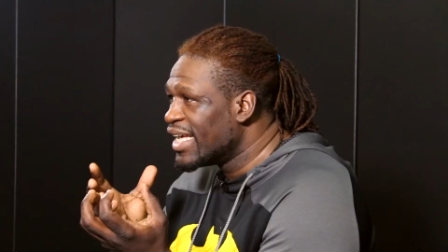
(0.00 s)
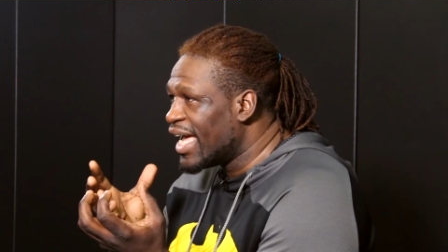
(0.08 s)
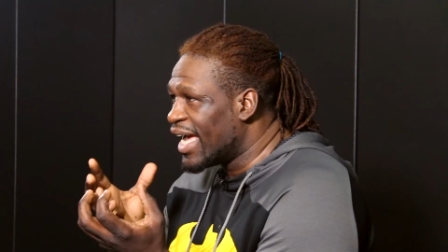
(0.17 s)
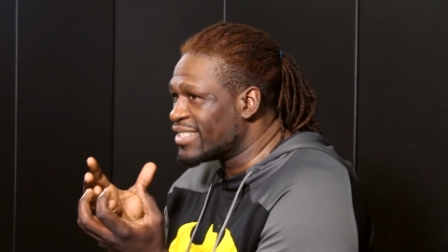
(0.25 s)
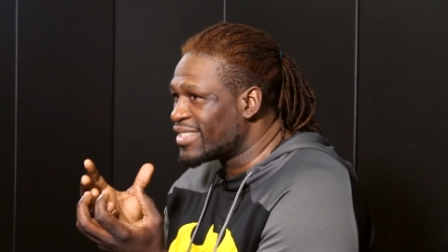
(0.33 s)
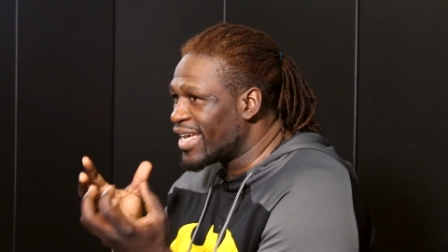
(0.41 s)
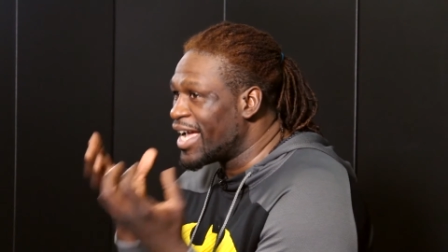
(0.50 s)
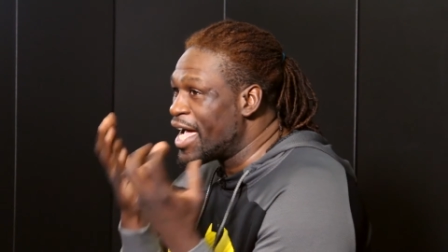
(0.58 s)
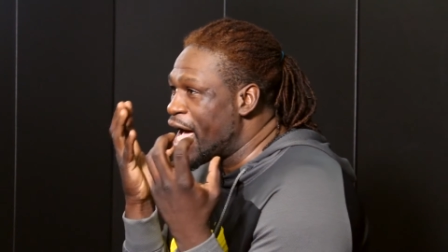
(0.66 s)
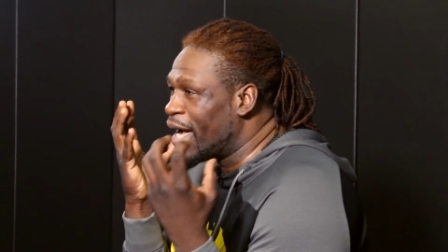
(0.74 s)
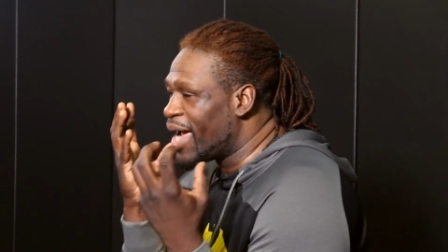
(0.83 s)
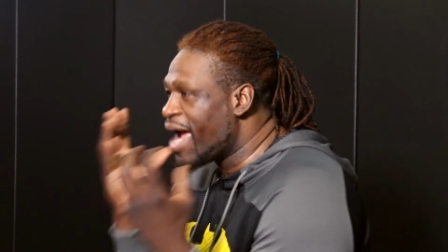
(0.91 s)
and say,
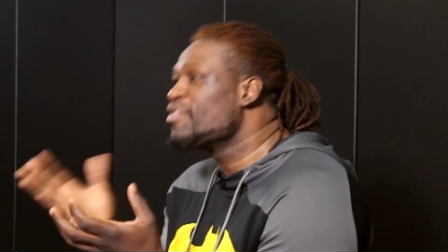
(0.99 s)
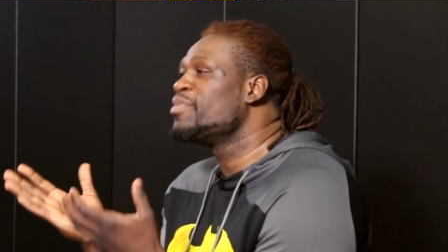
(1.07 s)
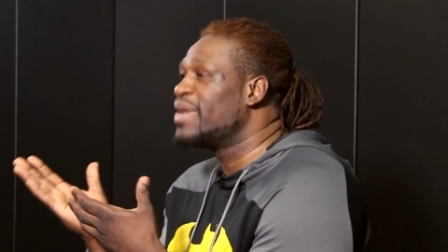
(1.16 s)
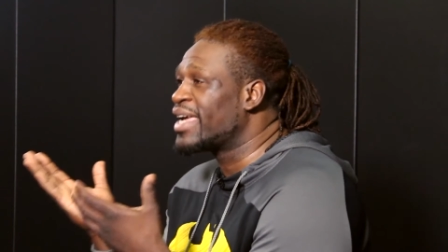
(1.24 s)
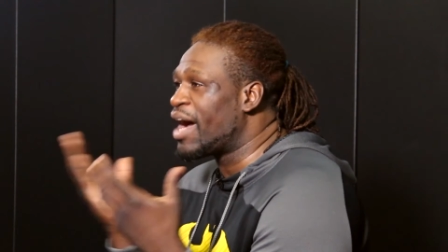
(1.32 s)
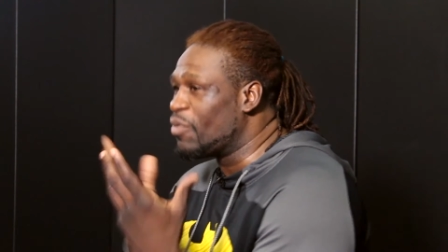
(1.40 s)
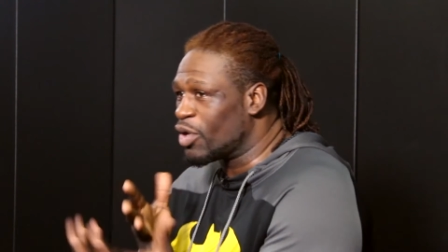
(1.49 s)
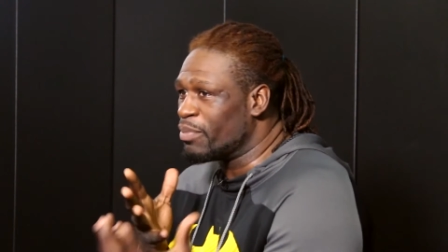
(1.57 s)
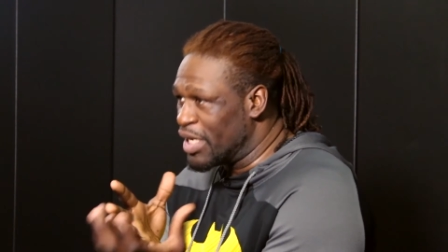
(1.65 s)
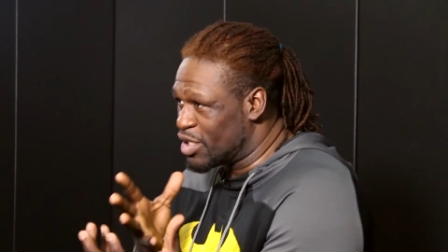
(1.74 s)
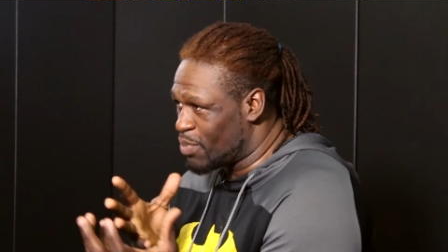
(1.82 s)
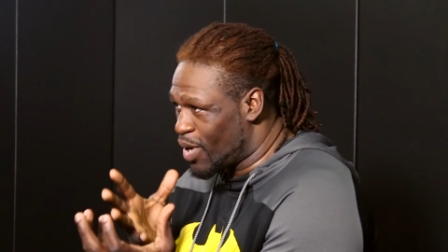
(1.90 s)
every big guy want to
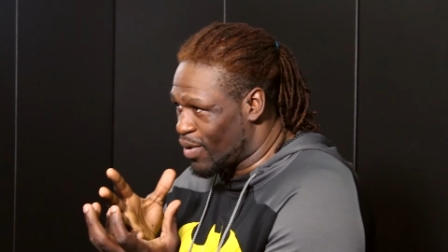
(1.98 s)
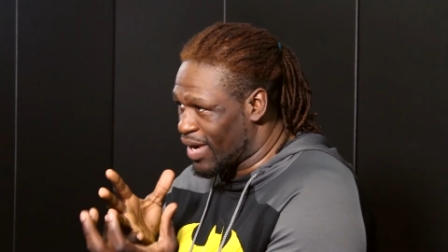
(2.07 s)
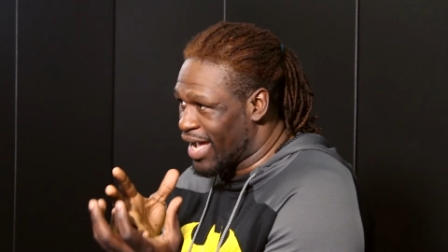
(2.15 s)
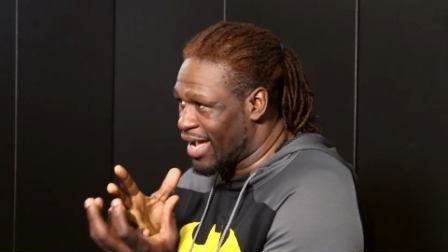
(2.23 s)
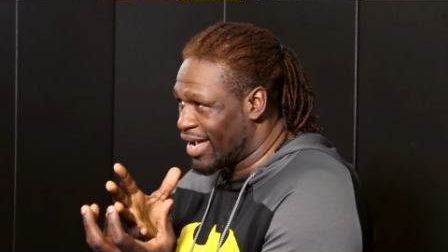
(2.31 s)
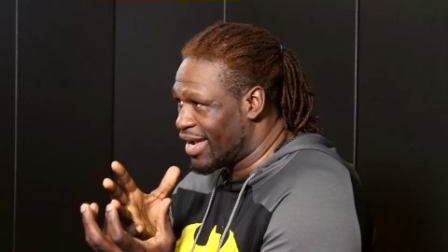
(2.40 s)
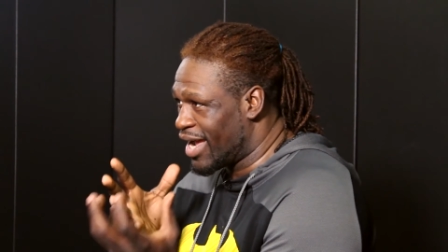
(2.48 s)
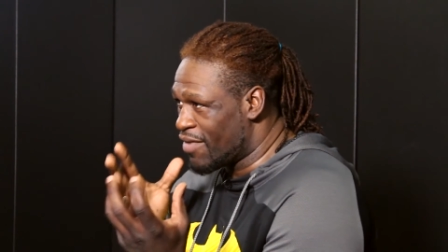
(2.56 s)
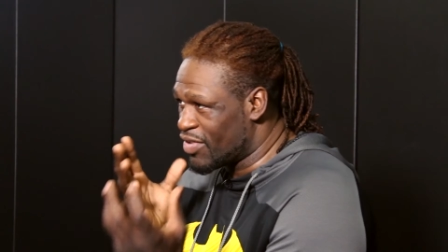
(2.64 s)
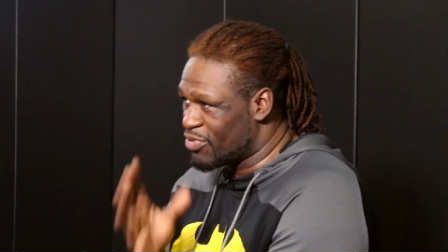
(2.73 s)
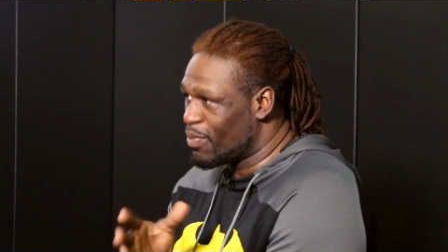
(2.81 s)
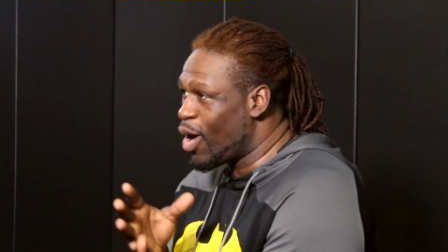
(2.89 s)
be the small guy.
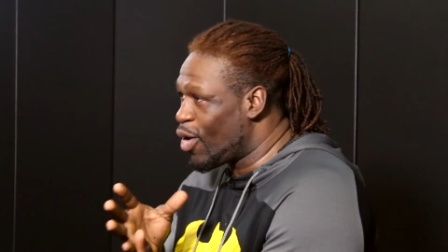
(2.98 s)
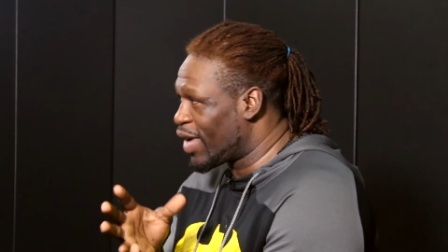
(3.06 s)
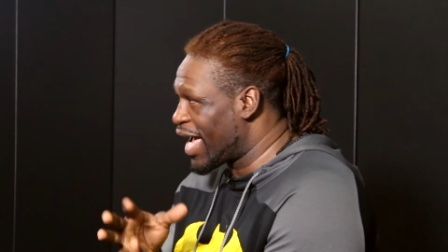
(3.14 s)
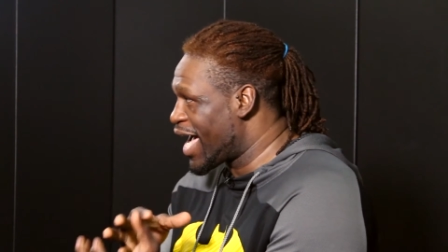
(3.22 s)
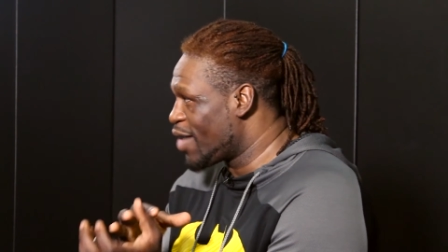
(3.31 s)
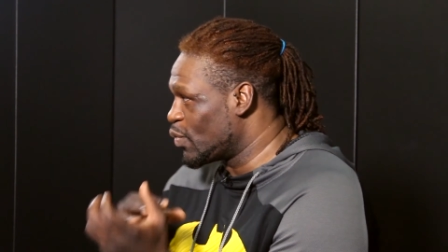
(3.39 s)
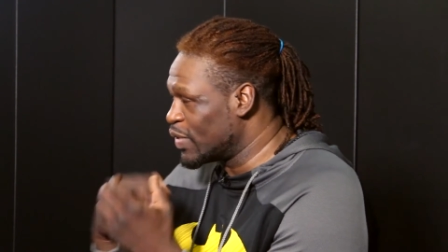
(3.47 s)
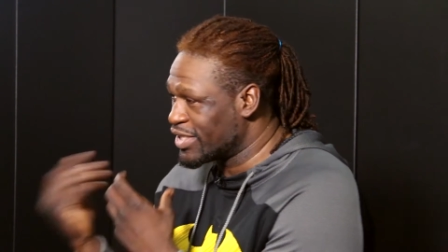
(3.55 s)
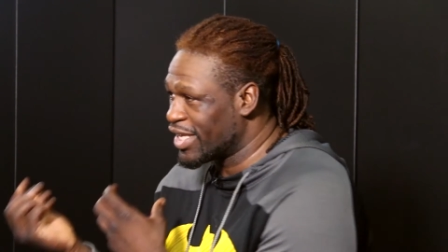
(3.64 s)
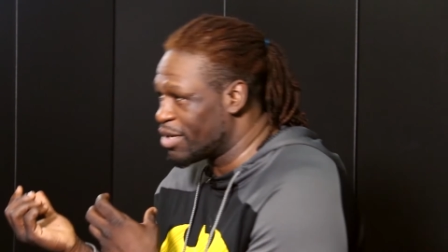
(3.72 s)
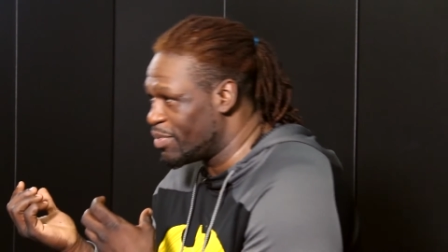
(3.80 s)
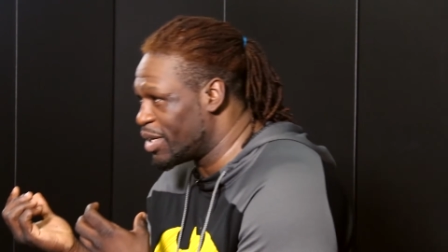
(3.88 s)
Every small guy wish
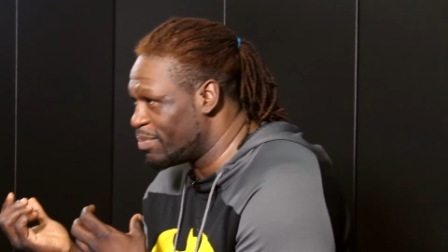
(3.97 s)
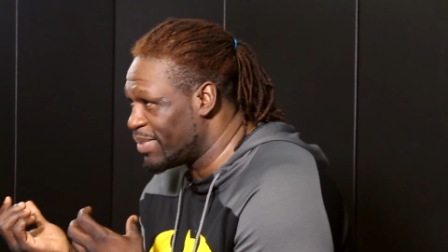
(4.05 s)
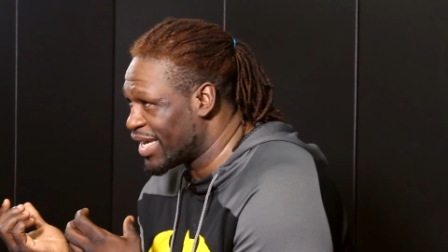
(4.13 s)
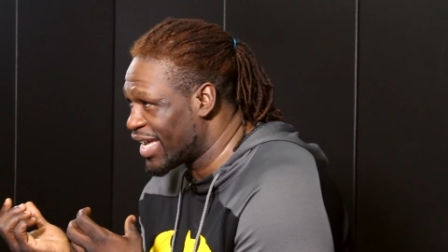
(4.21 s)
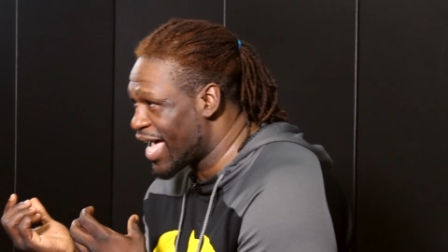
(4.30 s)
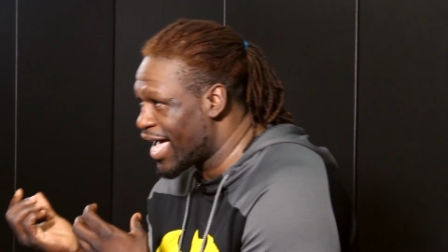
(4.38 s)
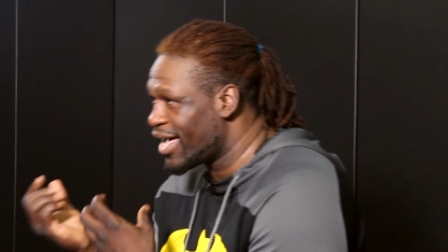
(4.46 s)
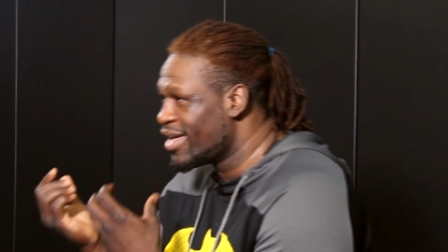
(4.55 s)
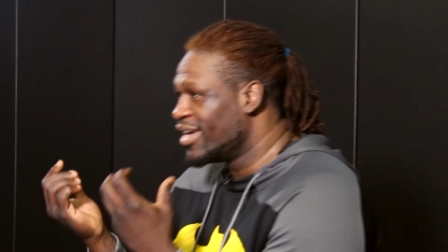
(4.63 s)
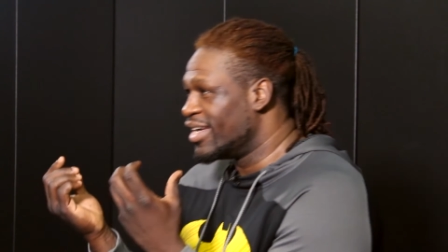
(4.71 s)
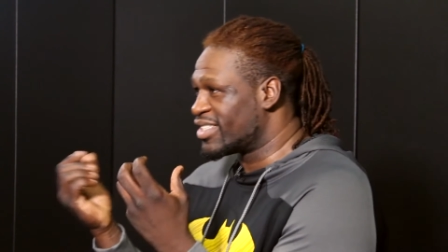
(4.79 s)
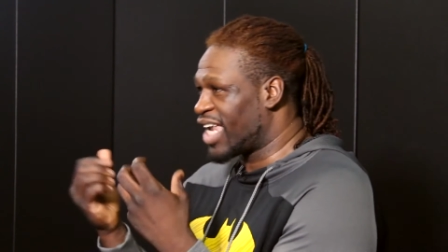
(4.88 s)
they could be the big guy.
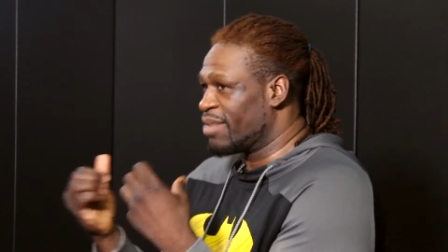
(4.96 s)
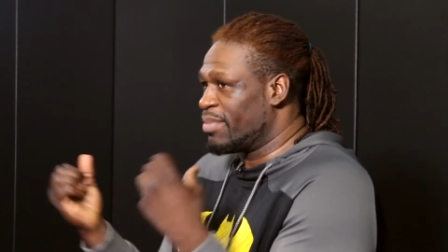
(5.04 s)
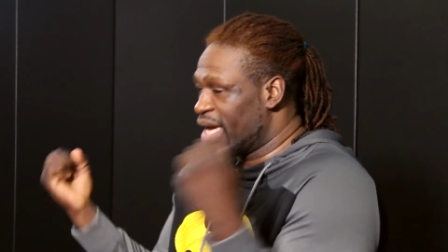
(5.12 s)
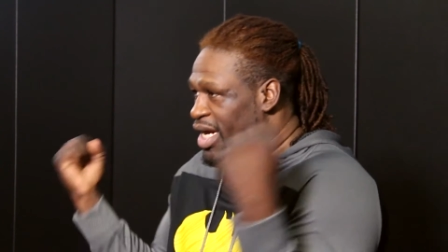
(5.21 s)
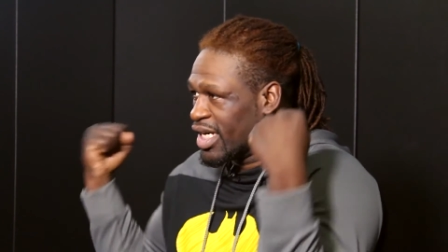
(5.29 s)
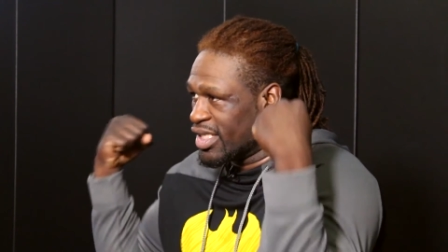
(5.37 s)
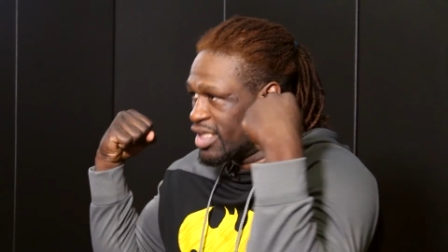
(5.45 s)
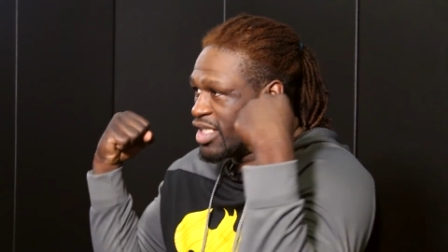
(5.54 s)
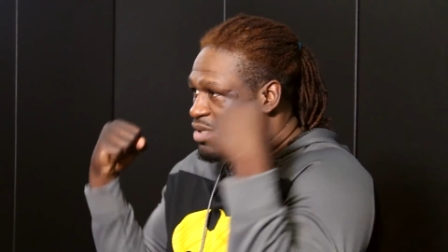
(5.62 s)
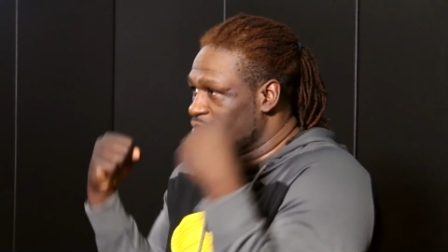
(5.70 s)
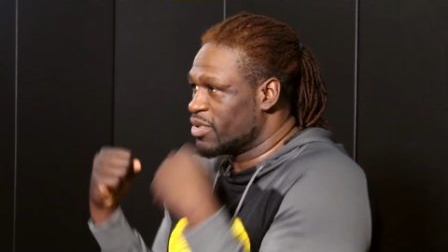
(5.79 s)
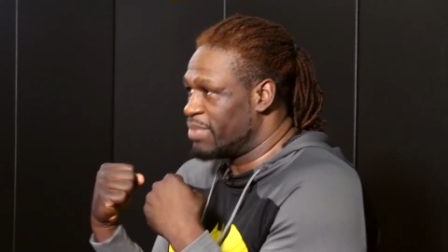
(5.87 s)
It's like being in the
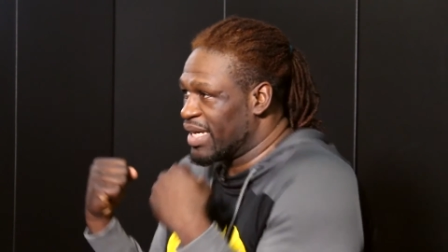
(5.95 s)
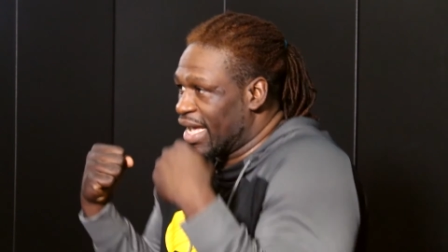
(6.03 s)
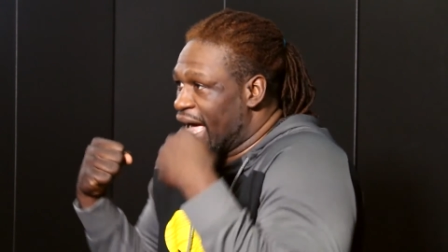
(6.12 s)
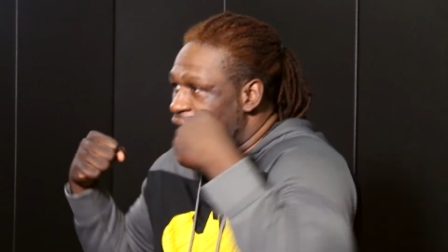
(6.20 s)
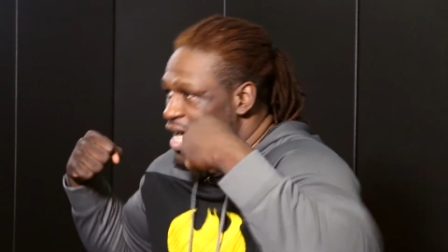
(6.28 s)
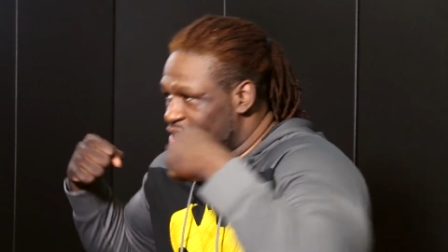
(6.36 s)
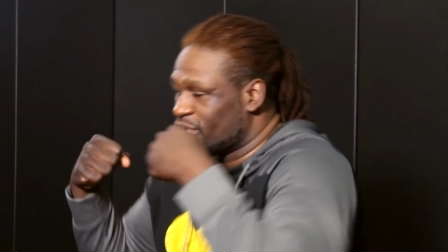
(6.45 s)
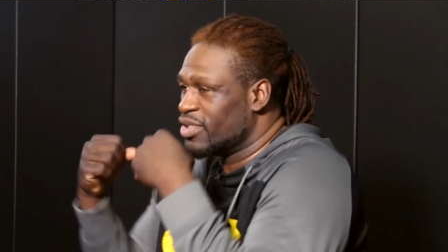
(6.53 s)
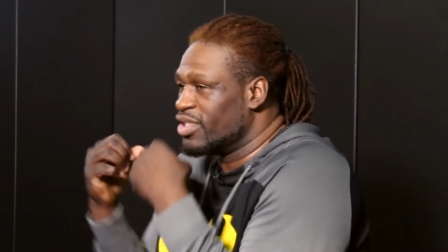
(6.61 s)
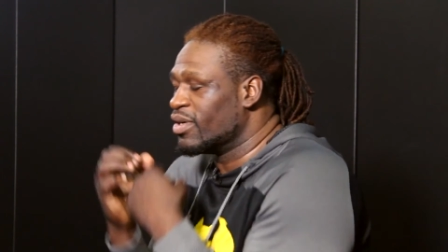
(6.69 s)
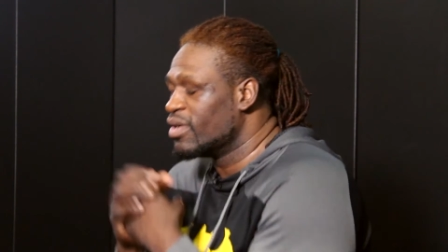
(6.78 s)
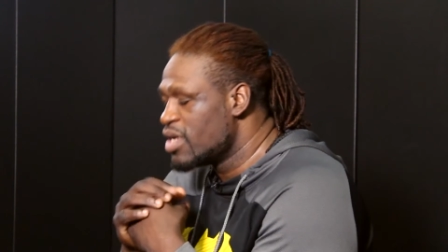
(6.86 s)
gym with big guys on,
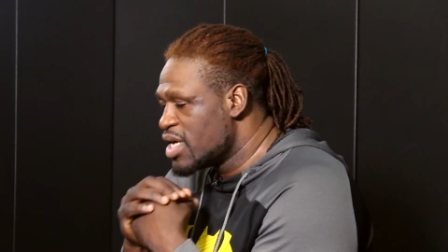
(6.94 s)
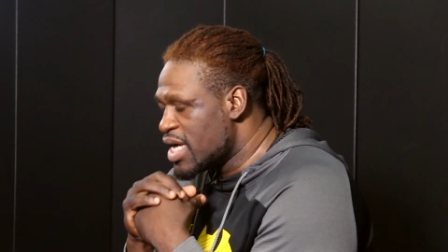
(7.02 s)
you know.